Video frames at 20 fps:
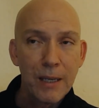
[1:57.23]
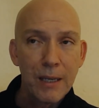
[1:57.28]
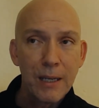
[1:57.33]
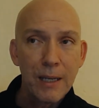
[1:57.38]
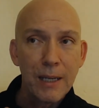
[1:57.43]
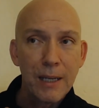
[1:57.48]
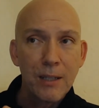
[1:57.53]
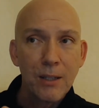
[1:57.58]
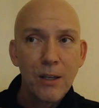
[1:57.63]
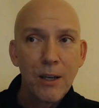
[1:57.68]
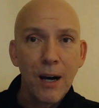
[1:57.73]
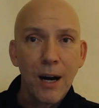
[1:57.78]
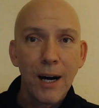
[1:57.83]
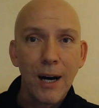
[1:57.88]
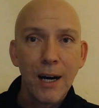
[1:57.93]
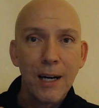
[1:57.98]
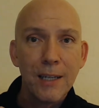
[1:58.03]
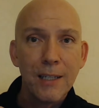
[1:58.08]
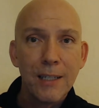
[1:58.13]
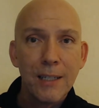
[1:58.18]
And
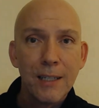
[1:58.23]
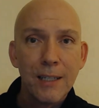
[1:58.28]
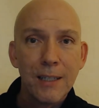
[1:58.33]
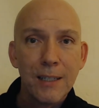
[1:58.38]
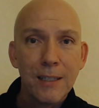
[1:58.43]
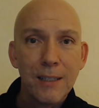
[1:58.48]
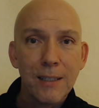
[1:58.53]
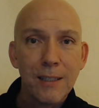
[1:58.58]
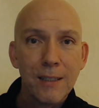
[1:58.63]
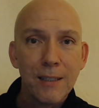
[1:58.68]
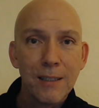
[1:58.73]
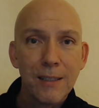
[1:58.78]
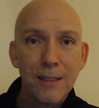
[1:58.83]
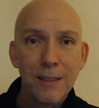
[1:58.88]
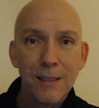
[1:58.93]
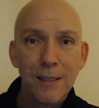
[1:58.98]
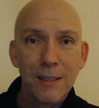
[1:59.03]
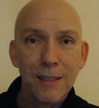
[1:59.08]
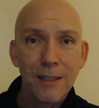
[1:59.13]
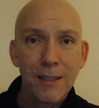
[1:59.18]
God,
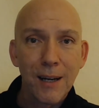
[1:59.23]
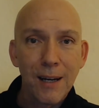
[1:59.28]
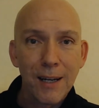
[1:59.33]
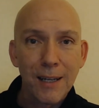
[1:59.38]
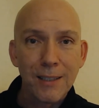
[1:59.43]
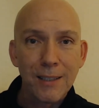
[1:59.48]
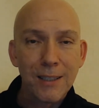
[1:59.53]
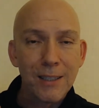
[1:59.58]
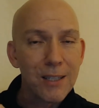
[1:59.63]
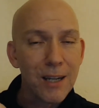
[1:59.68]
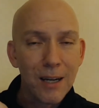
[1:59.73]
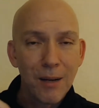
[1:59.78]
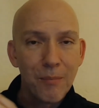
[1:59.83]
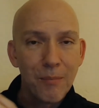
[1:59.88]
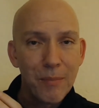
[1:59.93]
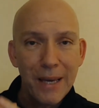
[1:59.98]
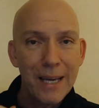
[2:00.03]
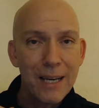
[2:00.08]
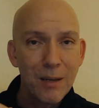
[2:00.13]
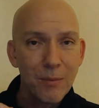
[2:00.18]
God does not
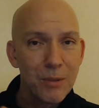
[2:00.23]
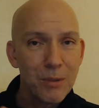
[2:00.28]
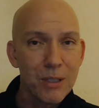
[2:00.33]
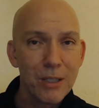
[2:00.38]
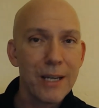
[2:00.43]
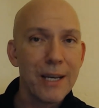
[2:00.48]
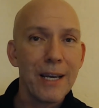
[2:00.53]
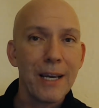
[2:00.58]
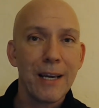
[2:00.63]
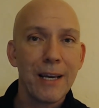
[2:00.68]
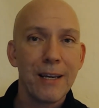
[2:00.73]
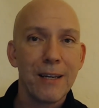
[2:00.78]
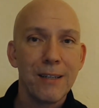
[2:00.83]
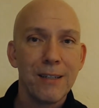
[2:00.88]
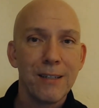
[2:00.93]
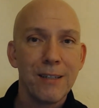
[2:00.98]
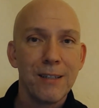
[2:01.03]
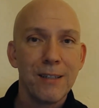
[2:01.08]
make a mistake.